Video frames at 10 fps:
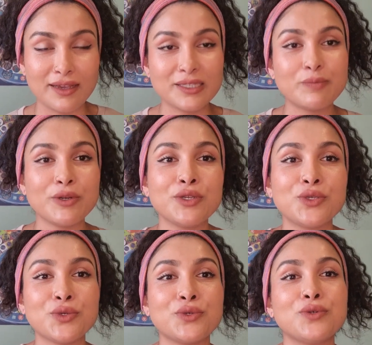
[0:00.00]

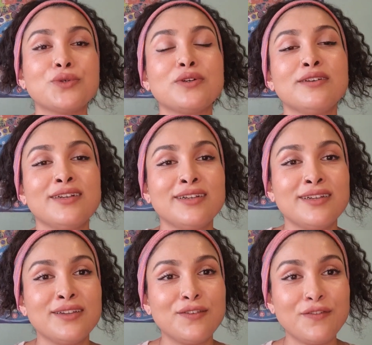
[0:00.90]
spiritual,
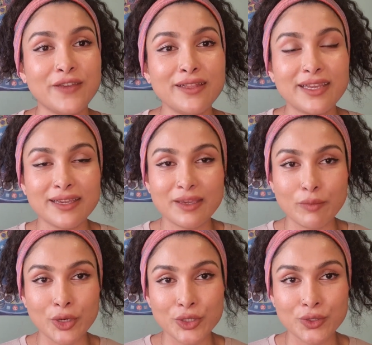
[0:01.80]
feeling,
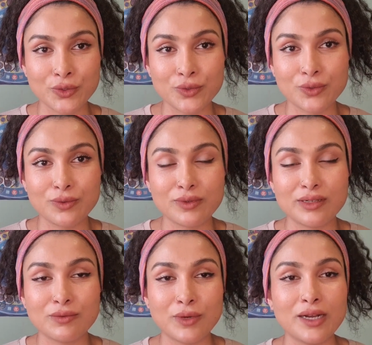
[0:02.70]
emotional
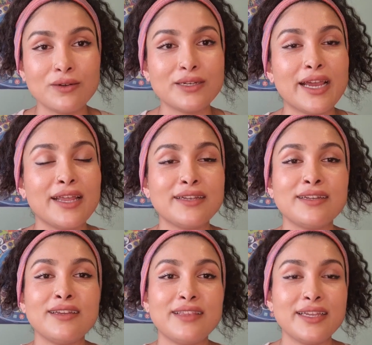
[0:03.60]
world,
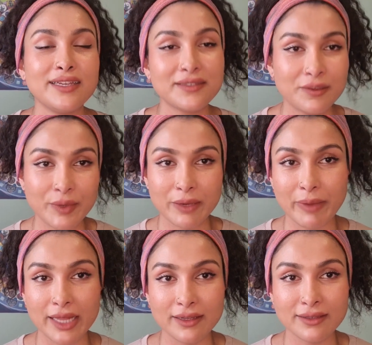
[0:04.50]
and there needs to be a
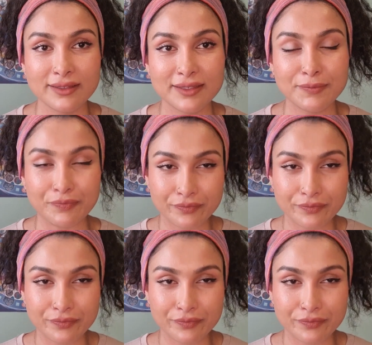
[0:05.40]
balance.